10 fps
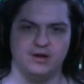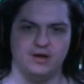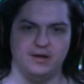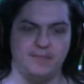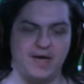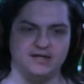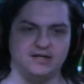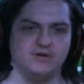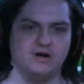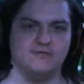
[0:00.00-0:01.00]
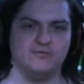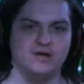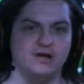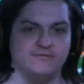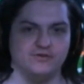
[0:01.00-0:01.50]
Pending
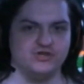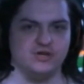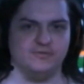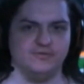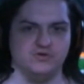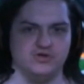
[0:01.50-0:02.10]
recovery, foreseeable future.